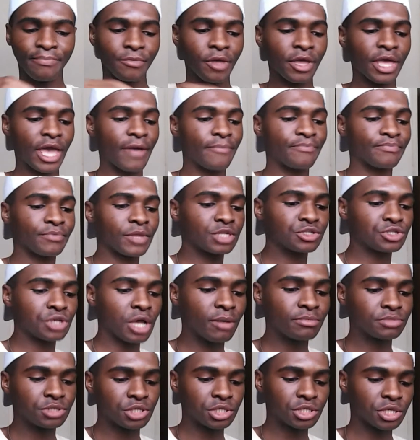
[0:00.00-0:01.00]
okay, so
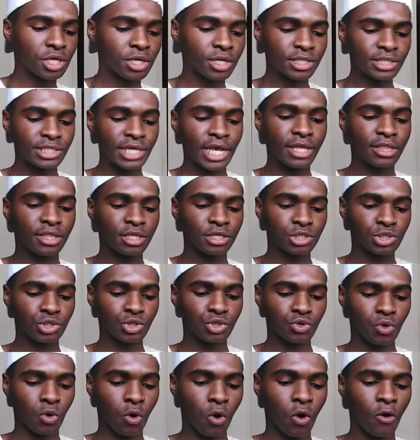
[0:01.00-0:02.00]
I'm just gonna take the
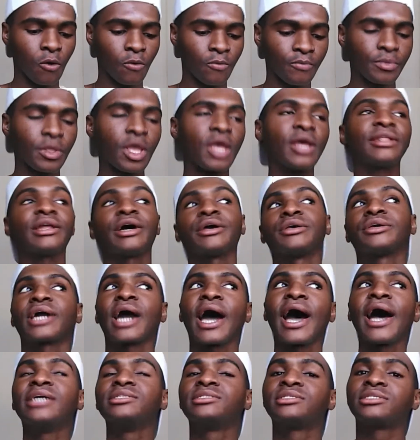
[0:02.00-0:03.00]
straw. Now you
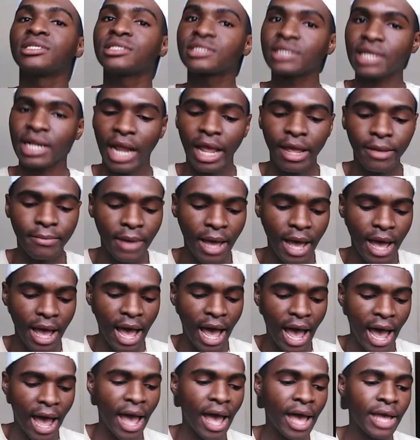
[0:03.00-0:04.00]
guys, disclaimer,
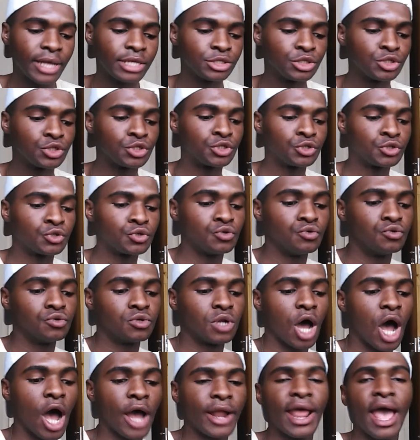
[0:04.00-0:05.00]
I do
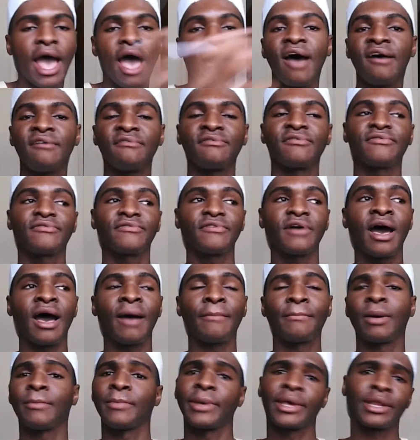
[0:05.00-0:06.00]
not have
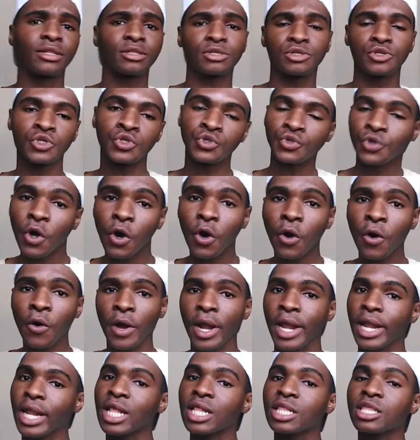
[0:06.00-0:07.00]
a metal straw or
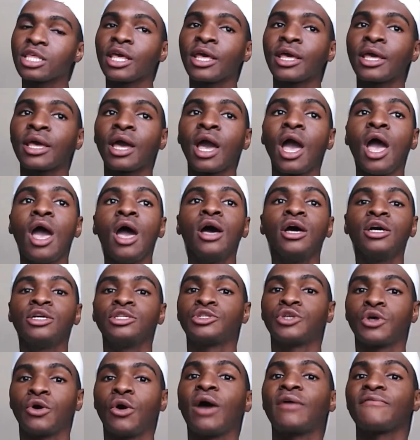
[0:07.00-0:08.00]
anything,
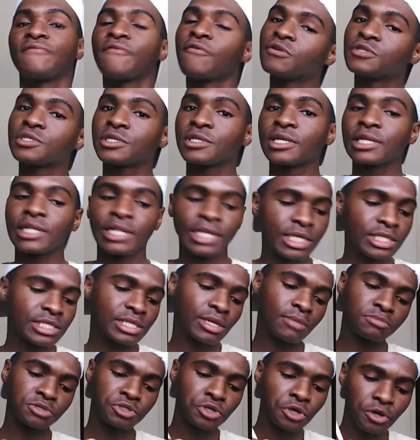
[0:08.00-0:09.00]
so unfortunately
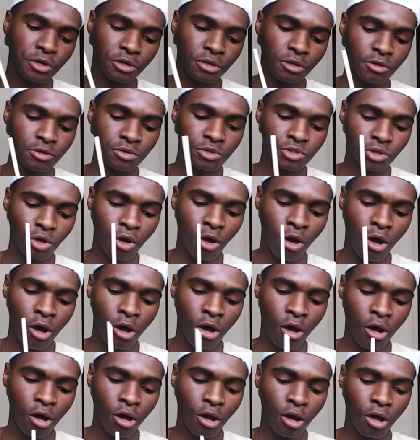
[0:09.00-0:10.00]
some turtles
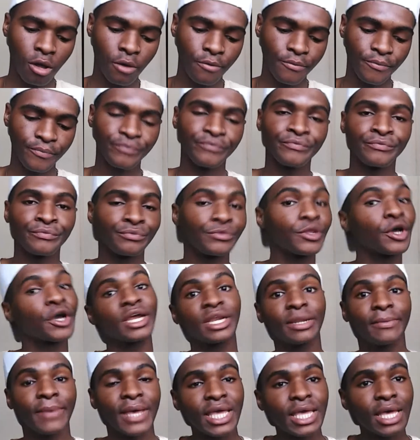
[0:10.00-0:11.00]
are not
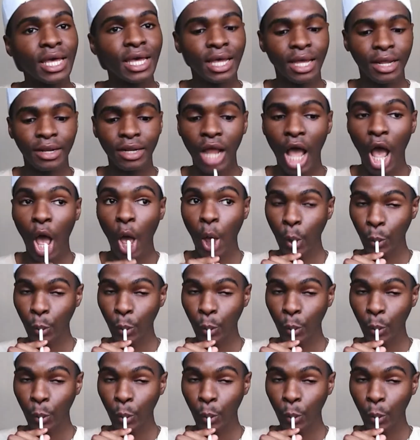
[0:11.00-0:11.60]
gonna make it.